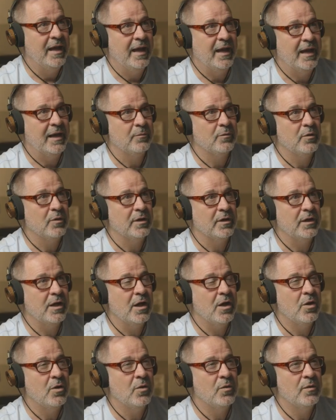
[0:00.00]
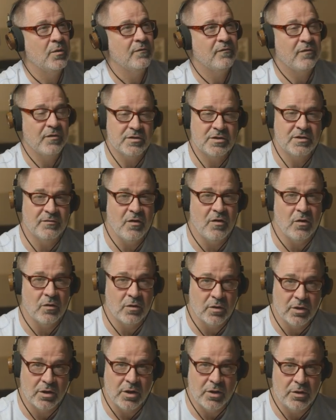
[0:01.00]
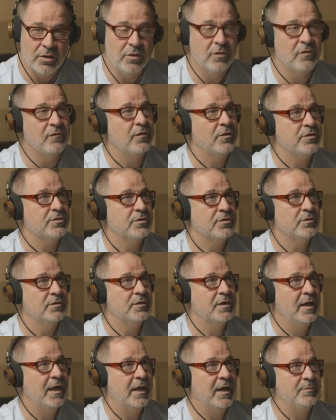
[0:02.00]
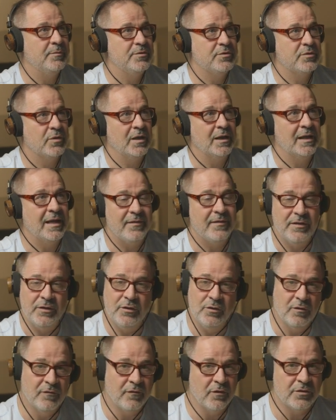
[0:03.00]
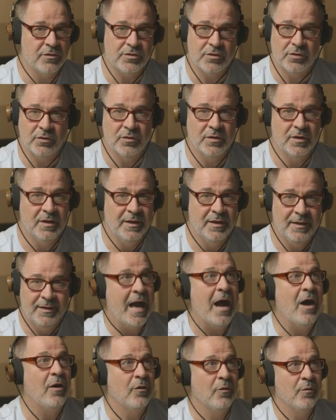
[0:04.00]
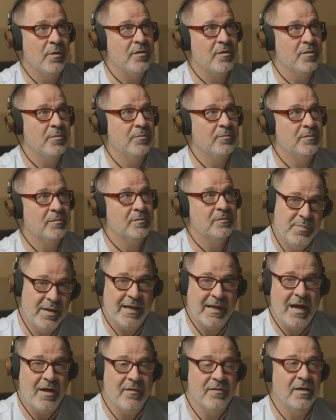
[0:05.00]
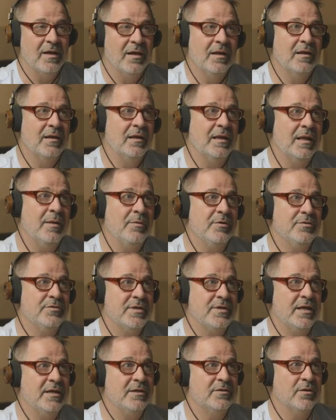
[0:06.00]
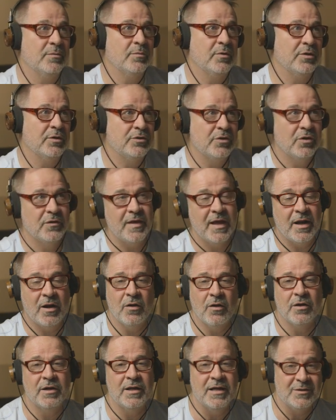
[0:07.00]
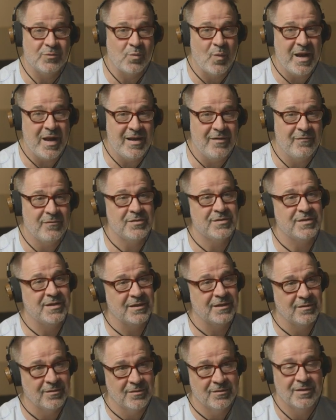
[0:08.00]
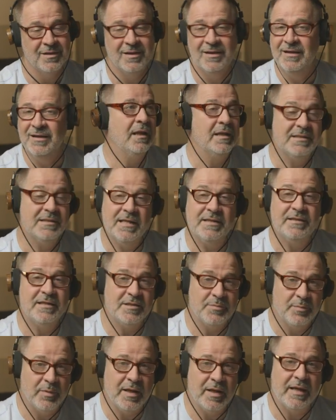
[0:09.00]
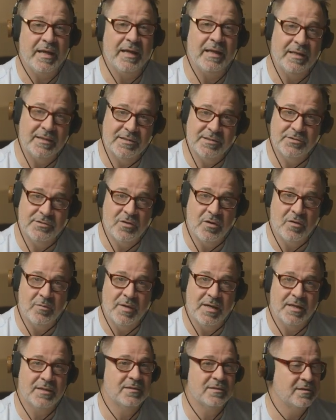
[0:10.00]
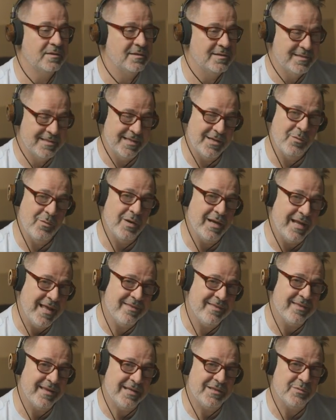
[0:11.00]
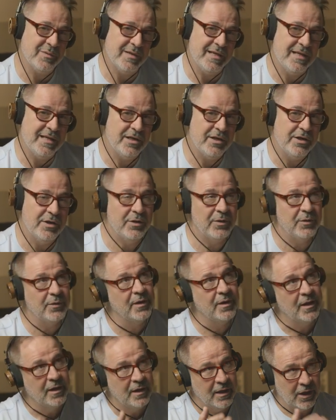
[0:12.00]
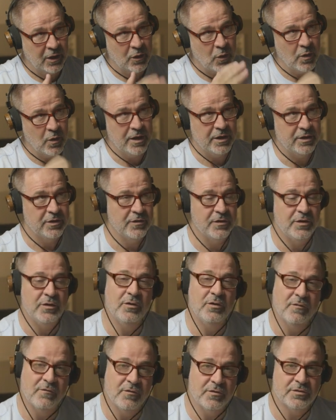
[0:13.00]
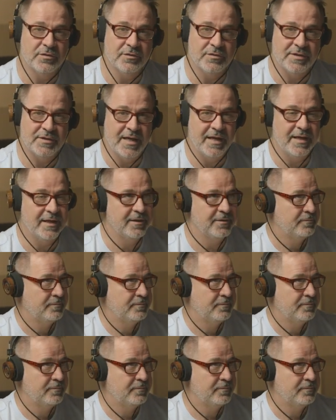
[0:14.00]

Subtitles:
and I'm going to go, first of all, I'm going to go to universal, and I'm just going to let the universal algorithm pick out the limiter setting. So I'm going to turn that on. It's waiting for signal. Let's let this plug in, listen to our mix, and see what it thinks we need to do according to the universal setting.